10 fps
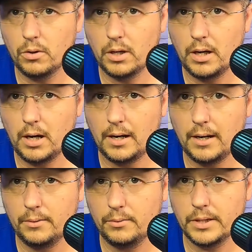I
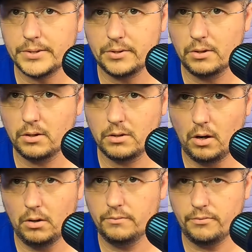don't necessarily
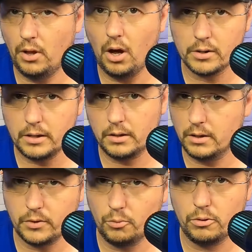call it vlogging, if you
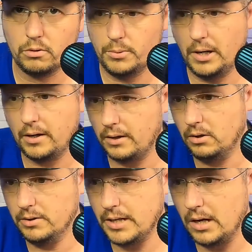will, but I call it
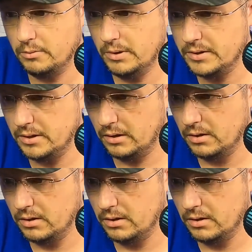documenting.